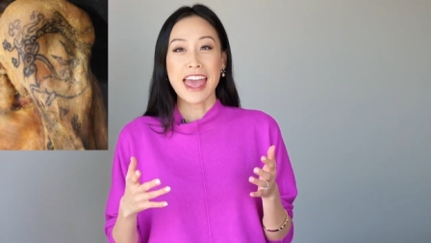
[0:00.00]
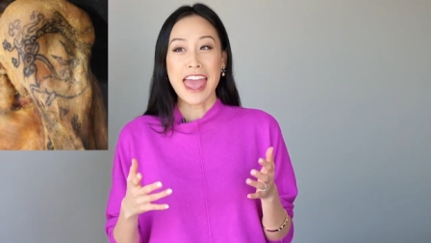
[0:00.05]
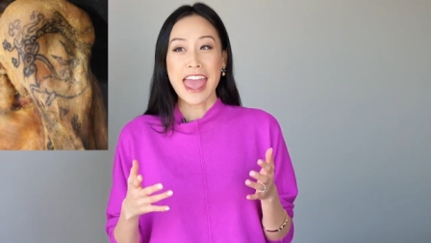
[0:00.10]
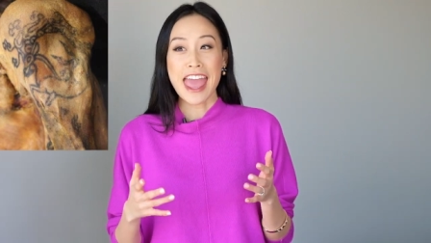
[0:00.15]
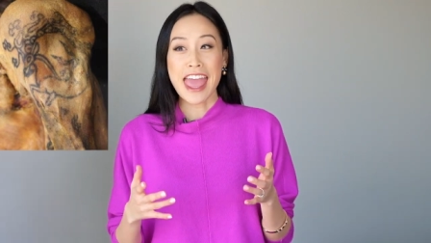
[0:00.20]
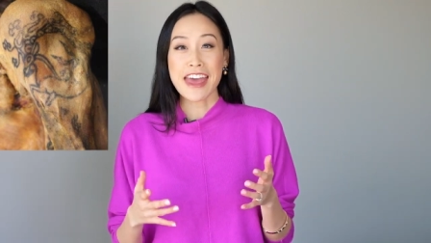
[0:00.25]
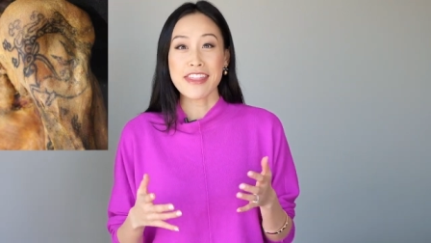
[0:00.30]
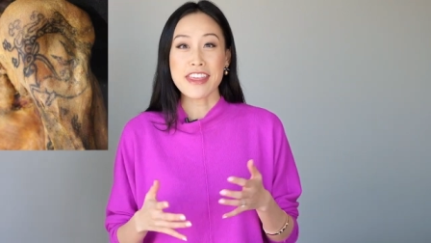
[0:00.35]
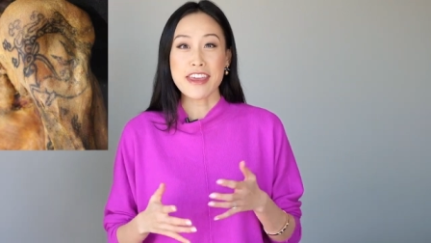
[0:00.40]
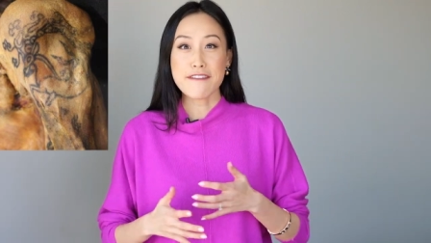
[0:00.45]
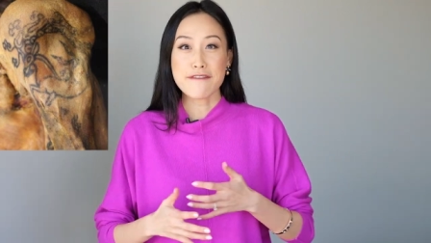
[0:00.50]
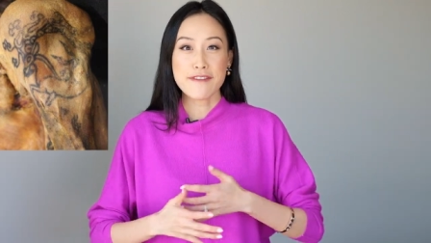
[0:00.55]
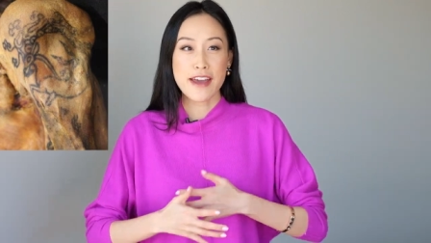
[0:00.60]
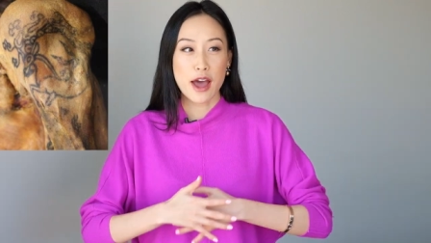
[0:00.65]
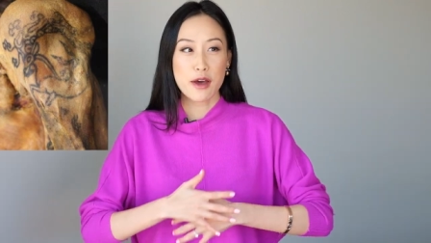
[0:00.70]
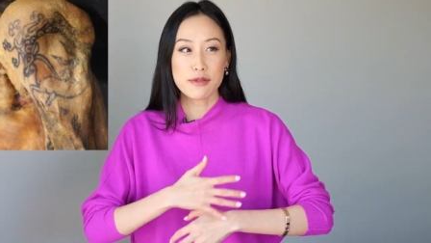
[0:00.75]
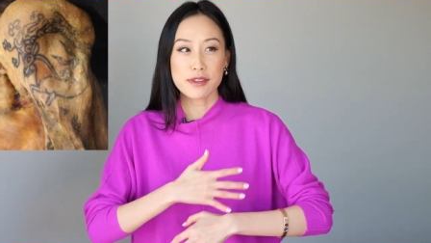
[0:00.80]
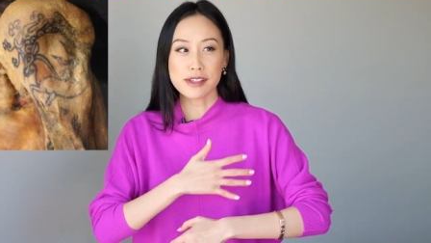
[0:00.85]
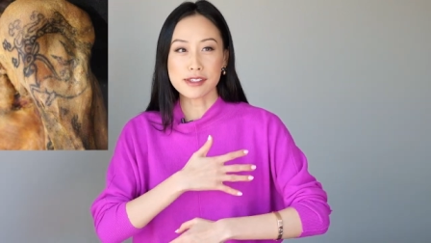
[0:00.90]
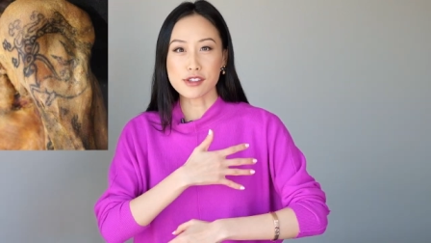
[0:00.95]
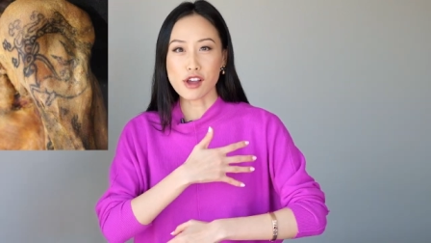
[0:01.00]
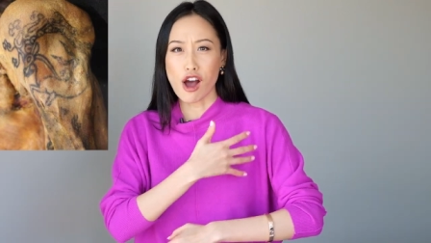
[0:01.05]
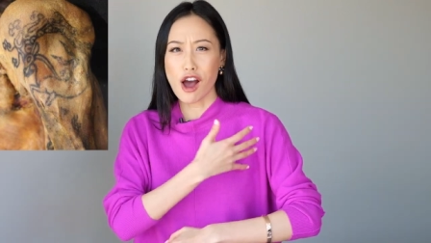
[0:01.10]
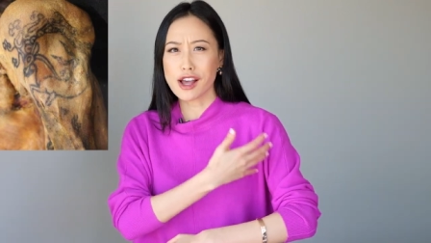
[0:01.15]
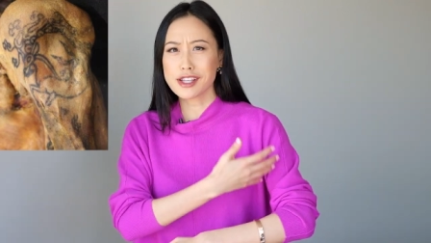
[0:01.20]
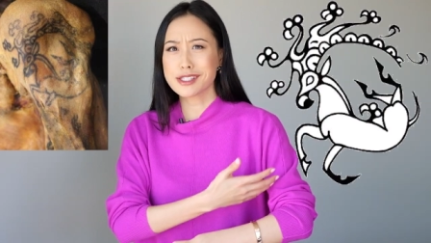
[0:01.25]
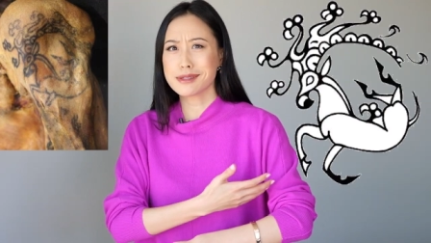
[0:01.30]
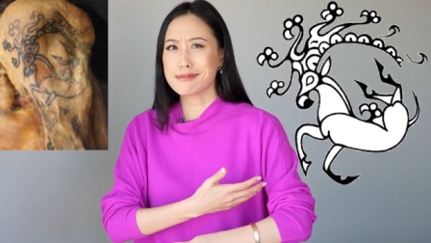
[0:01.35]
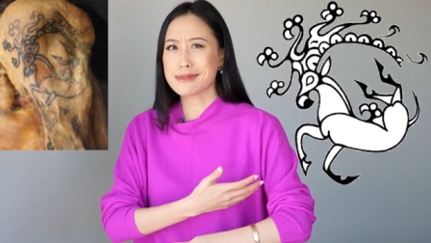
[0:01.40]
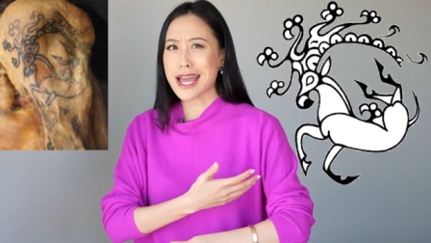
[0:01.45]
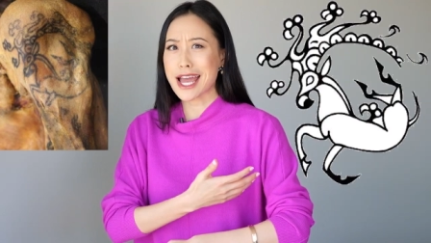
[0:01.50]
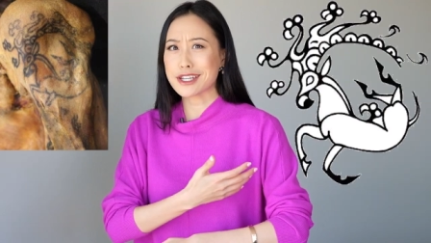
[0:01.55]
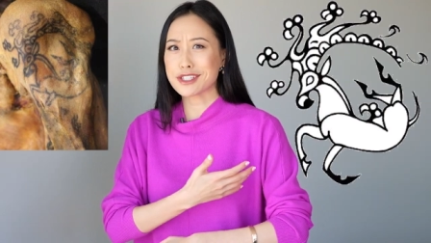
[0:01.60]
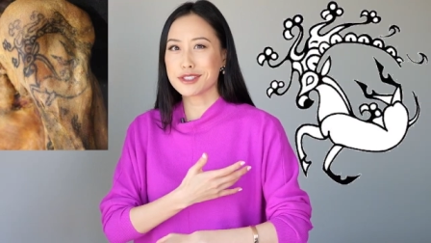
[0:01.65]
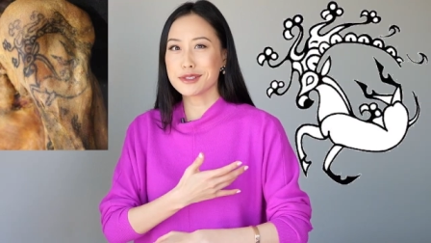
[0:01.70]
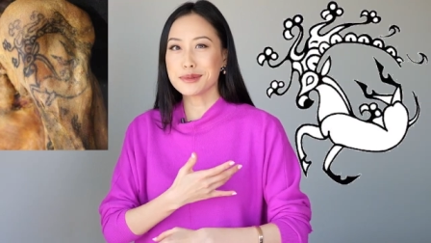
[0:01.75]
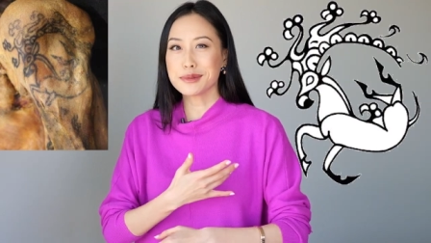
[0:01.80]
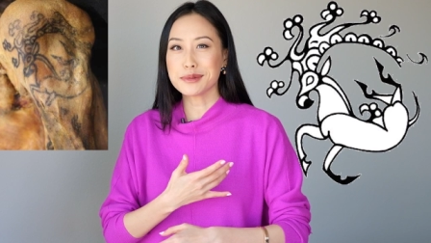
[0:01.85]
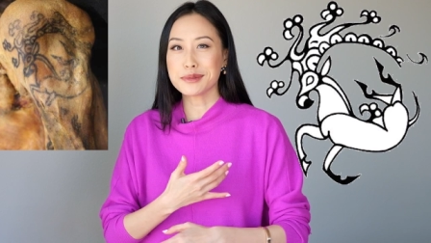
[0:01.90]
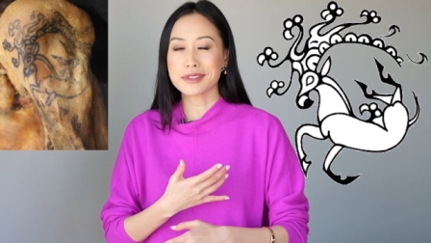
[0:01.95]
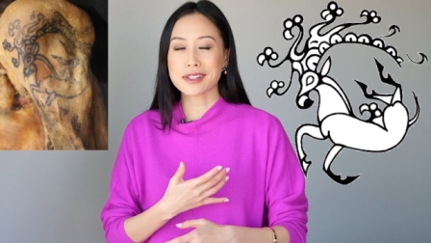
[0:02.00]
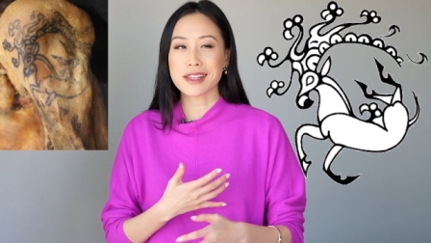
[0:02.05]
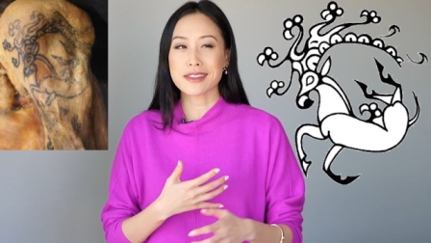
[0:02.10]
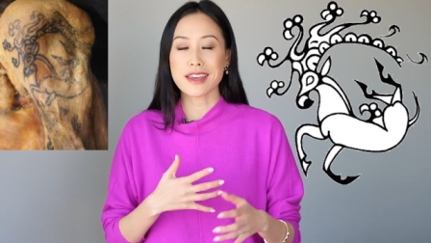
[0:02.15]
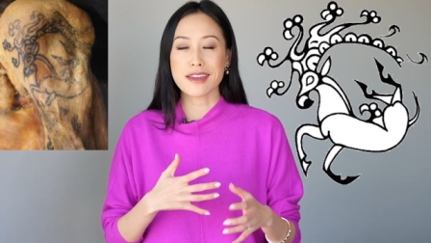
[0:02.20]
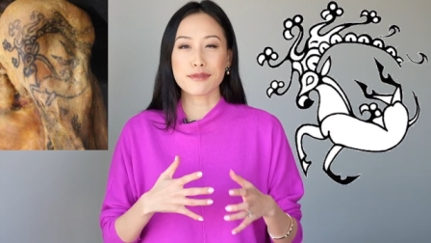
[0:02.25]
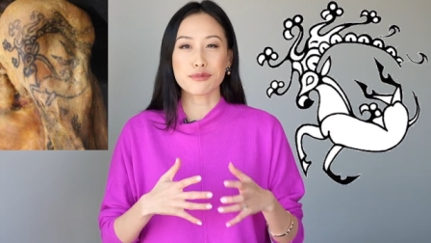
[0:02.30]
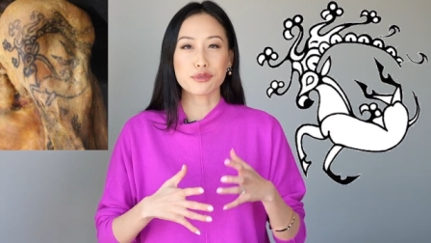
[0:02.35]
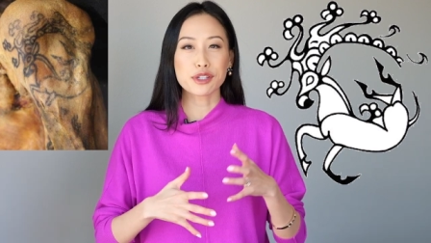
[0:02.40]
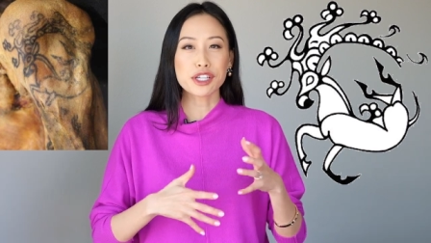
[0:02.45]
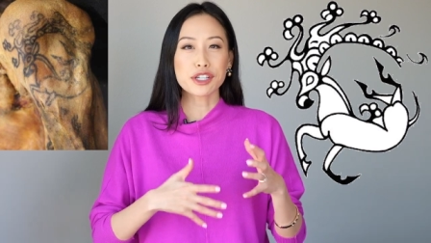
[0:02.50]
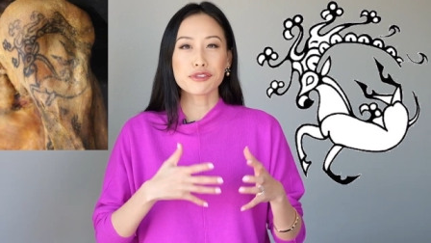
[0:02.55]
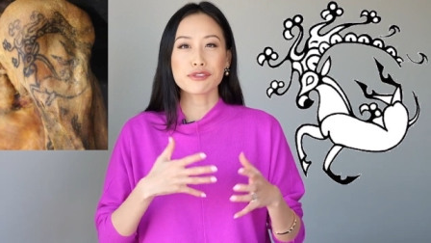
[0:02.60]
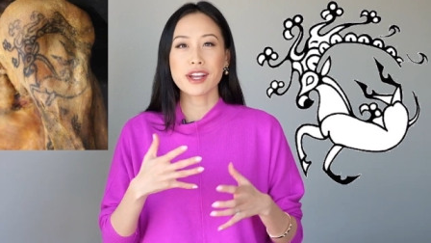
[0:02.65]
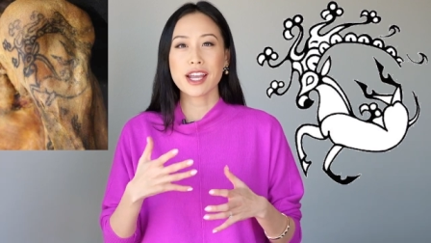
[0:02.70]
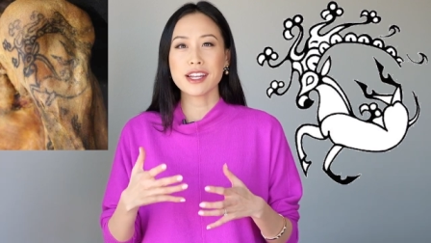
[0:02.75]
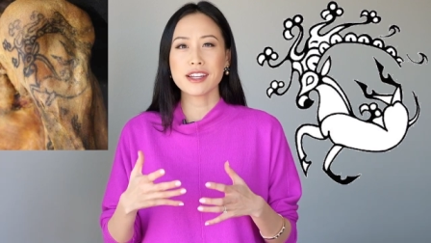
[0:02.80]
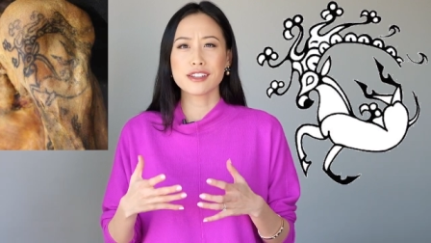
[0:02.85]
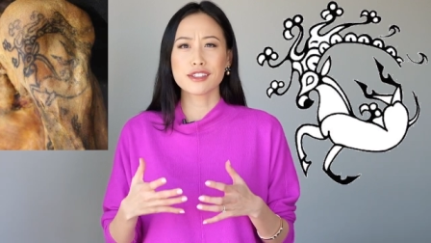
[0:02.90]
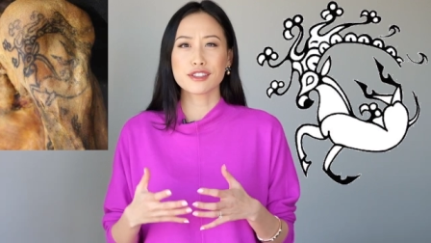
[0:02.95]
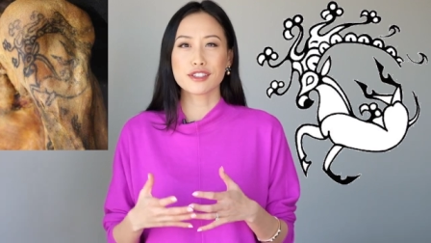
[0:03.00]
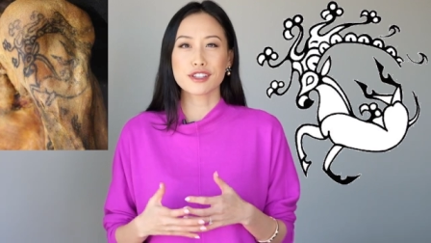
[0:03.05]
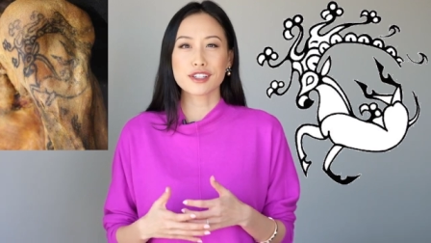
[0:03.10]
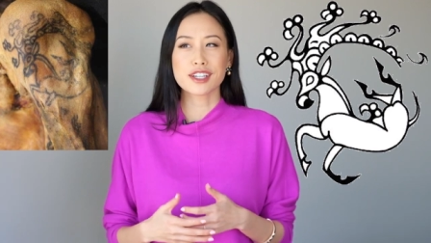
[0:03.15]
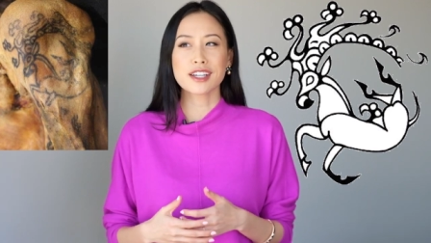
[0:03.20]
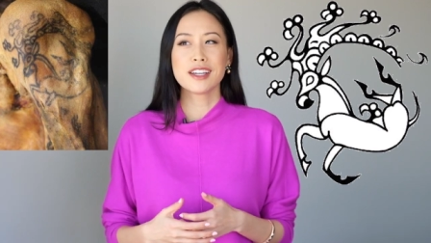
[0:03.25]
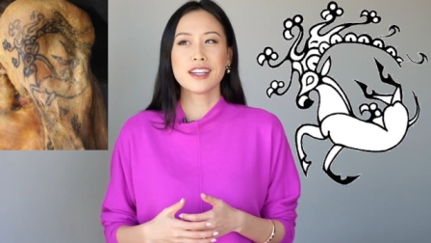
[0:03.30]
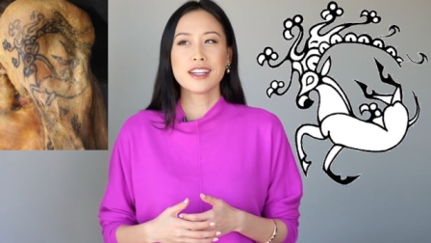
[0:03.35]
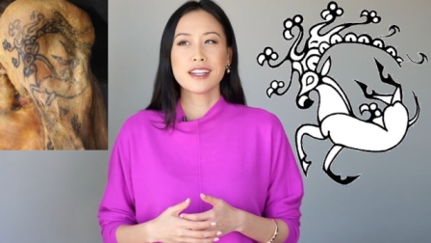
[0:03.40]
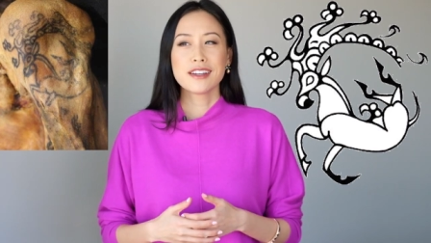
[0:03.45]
and they found these awesome tattoos that they've recreated to look